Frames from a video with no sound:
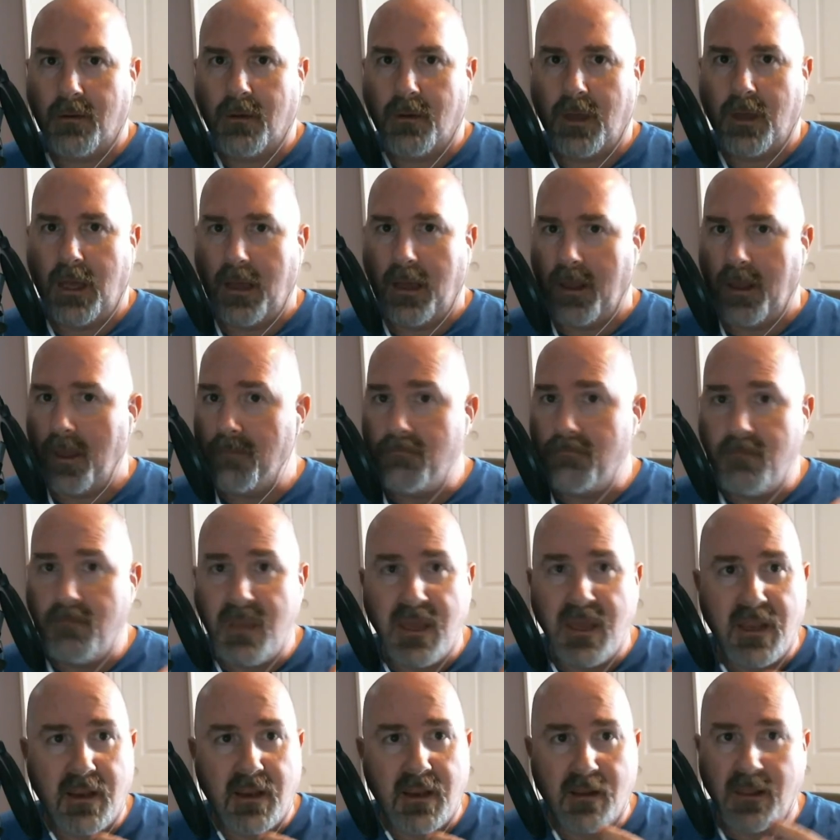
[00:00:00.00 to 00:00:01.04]
It uh, really
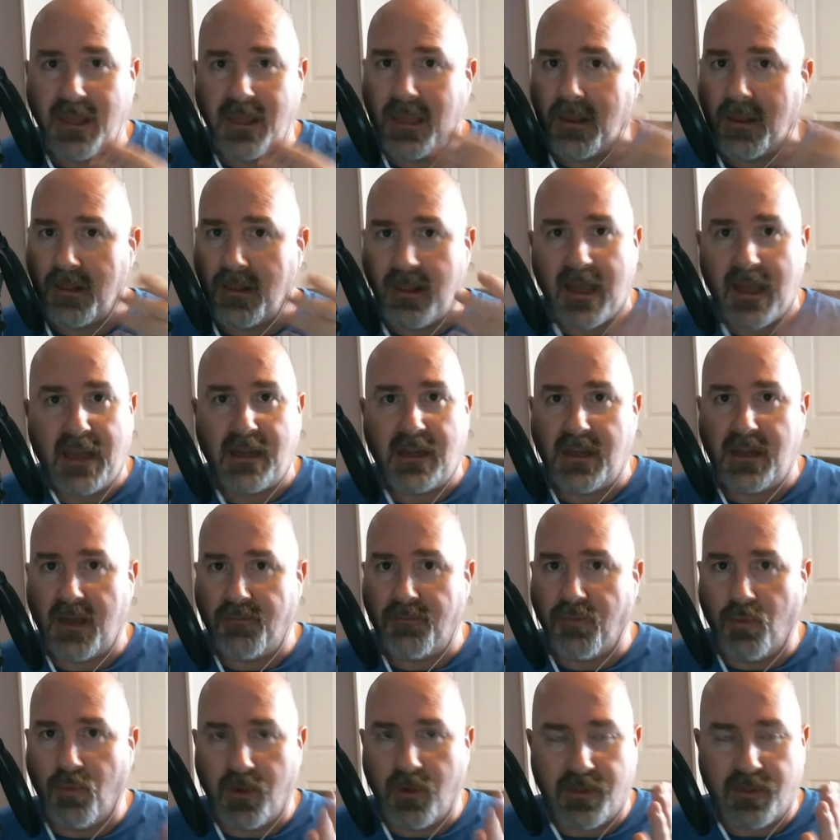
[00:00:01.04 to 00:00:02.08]
immediately tough. it lined
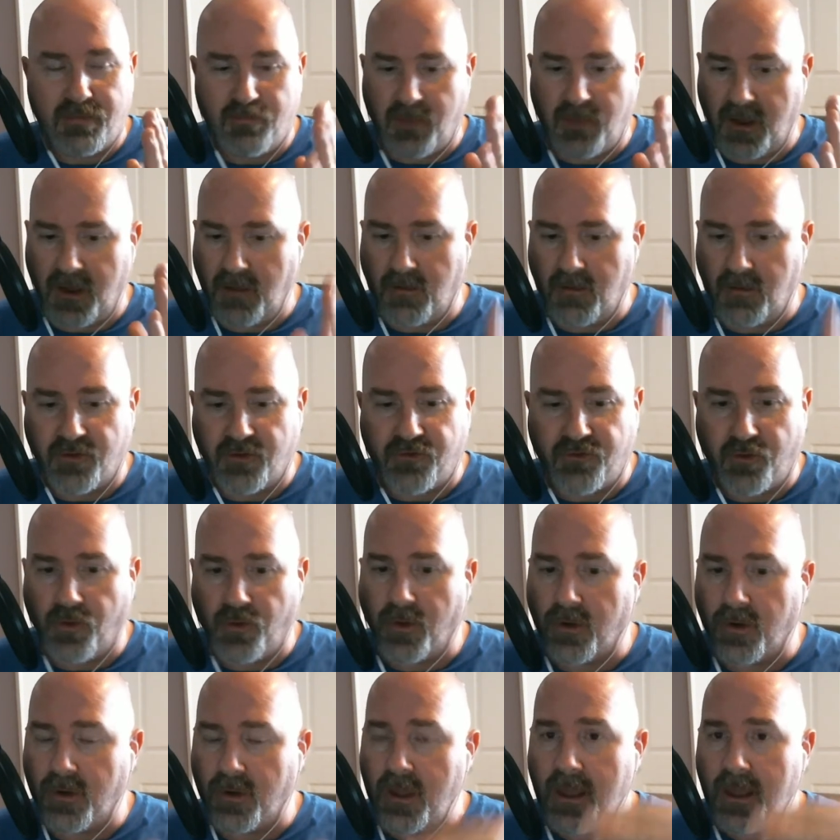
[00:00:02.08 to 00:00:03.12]
up with my
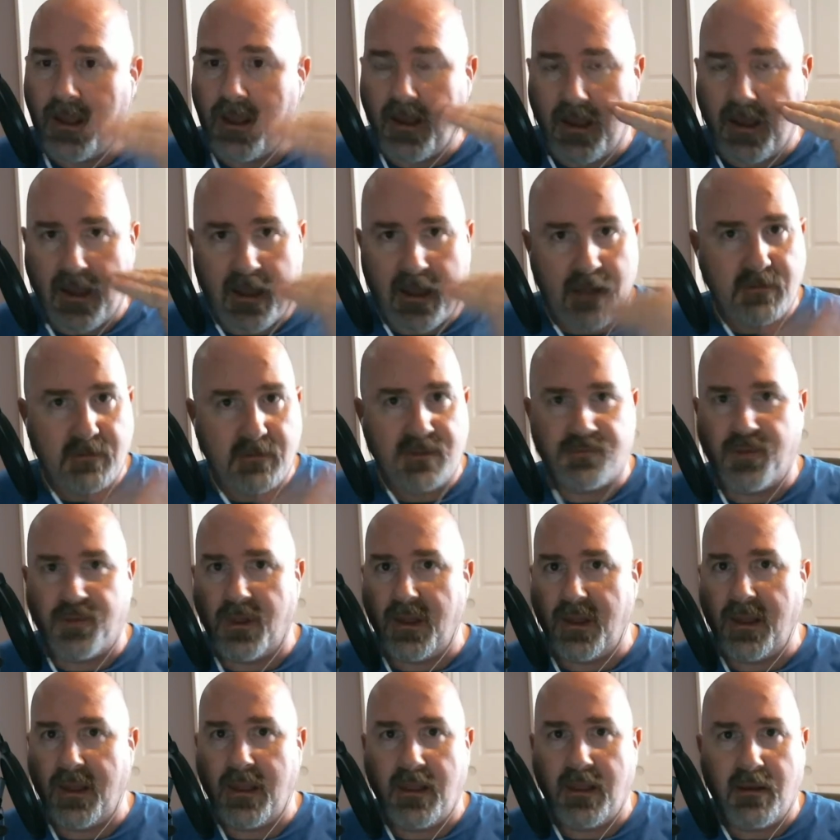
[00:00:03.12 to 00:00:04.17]
controller. I was
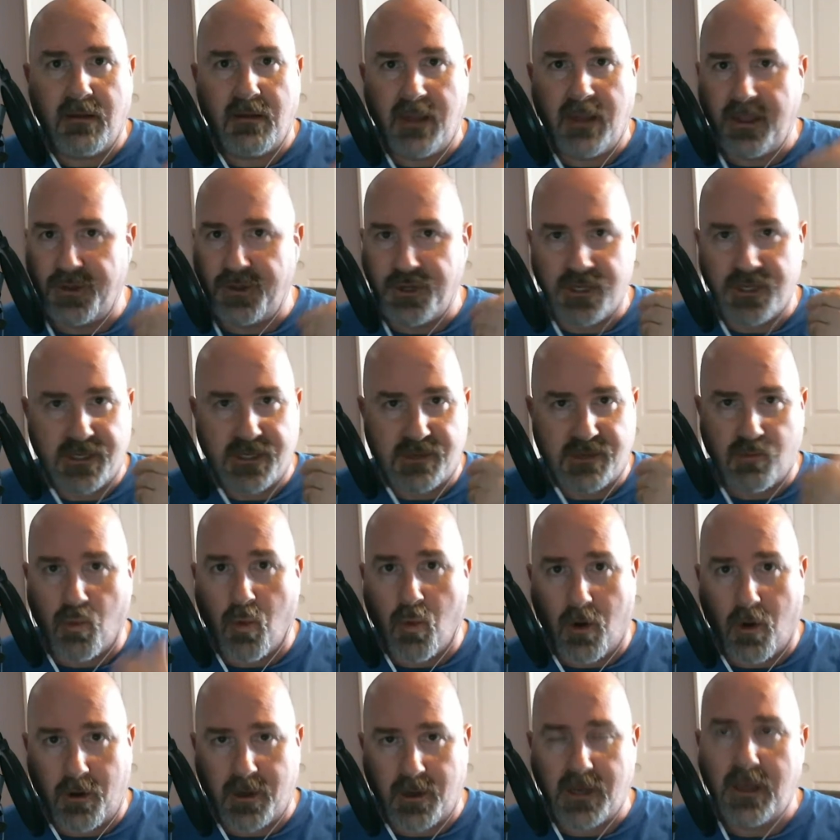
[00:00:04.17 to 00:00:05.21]
playing, it just
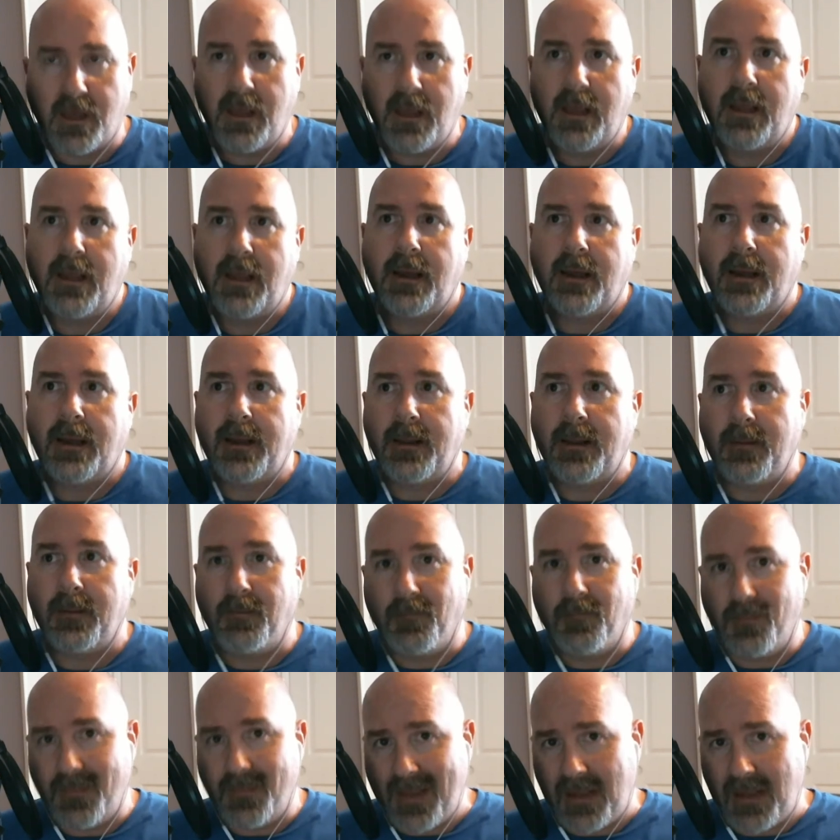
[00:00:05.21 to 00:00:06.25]
worked.
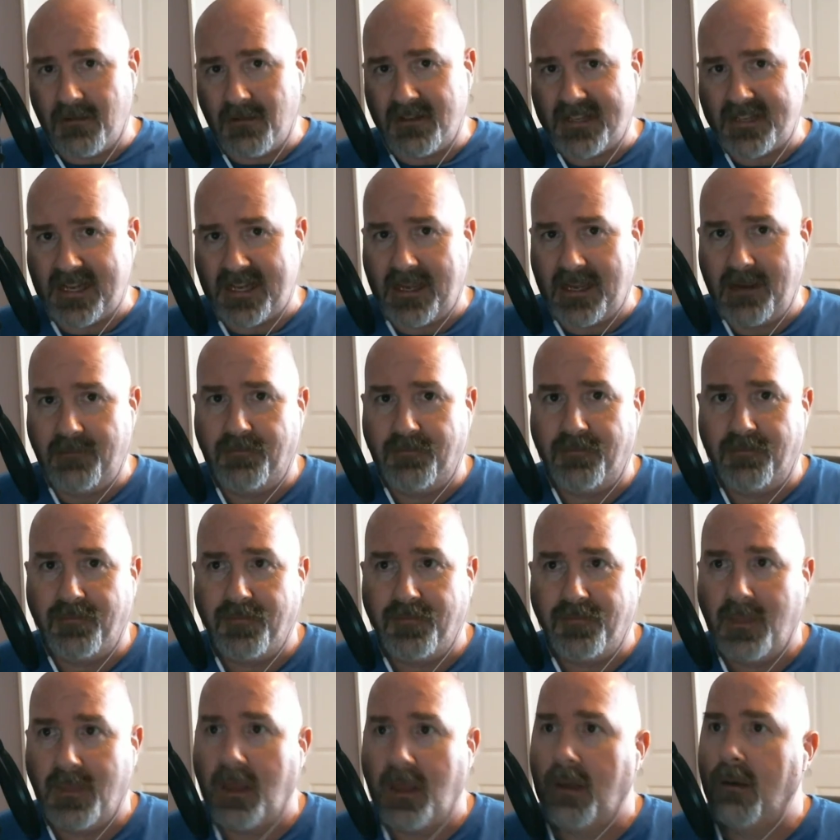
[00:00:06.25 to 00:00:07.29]
Downside,
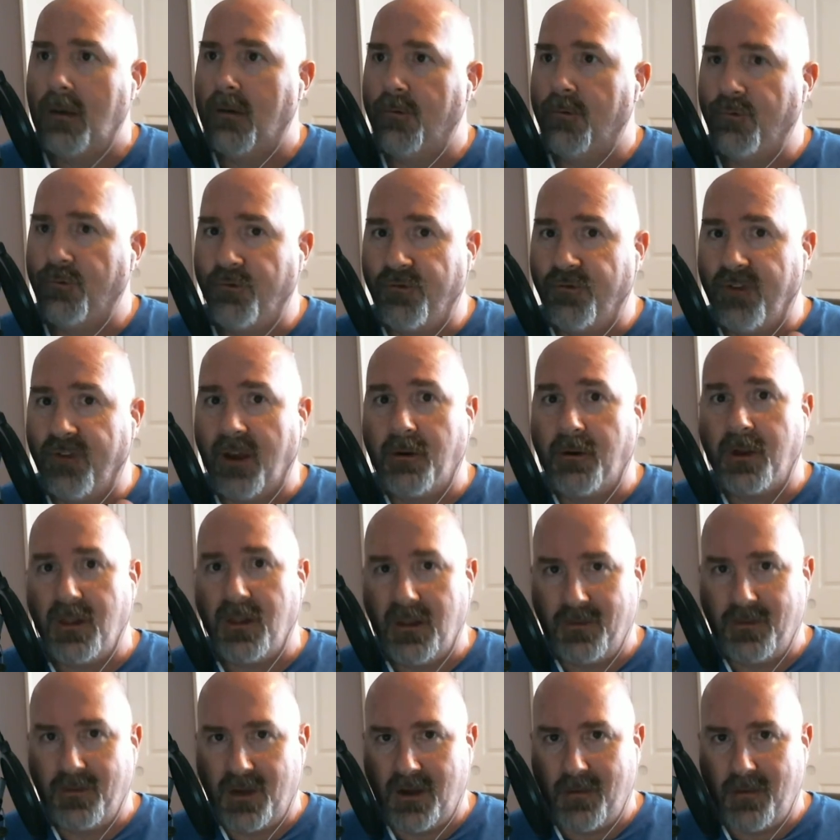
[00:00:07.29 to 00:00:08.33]
very
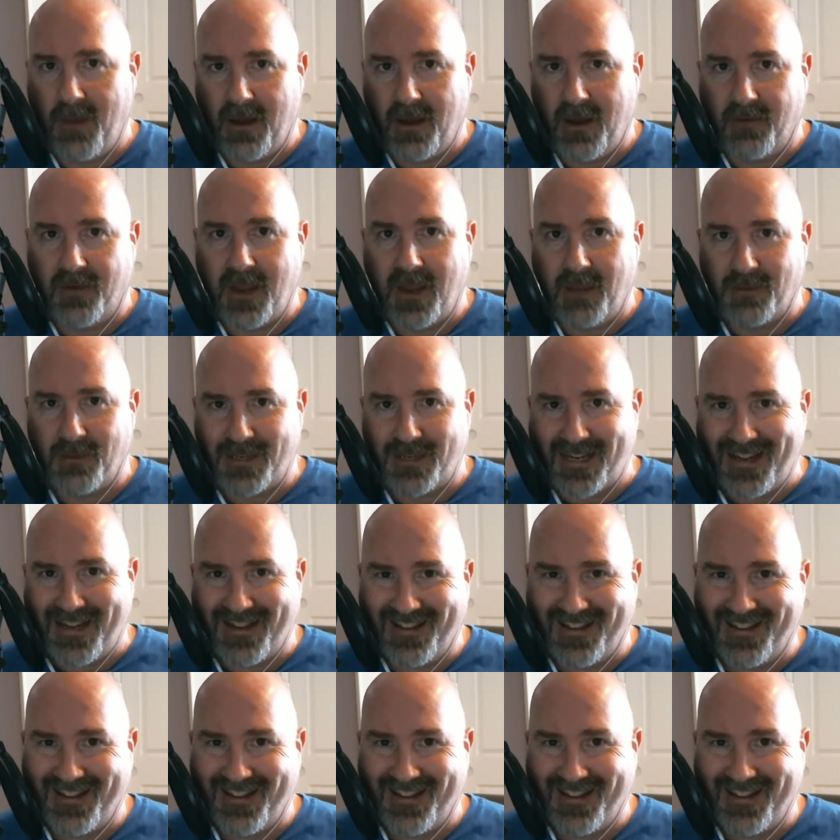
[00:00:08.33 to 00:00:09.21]
limited amount of tables.